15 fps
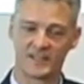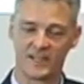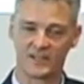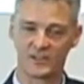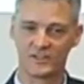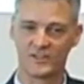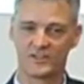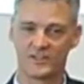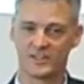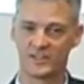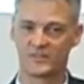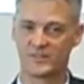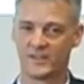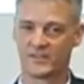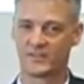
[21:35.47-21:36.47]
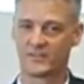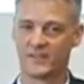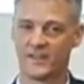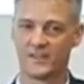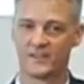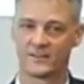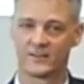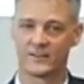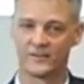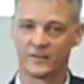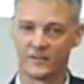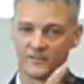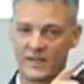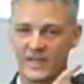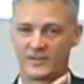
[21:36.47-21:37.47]
section in terms of going
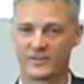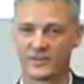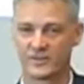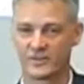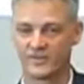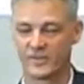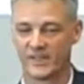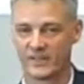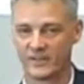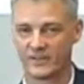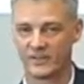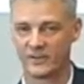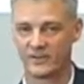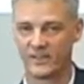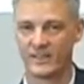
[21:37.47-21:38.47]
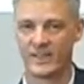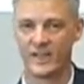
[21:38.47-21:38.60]
from macro to micro,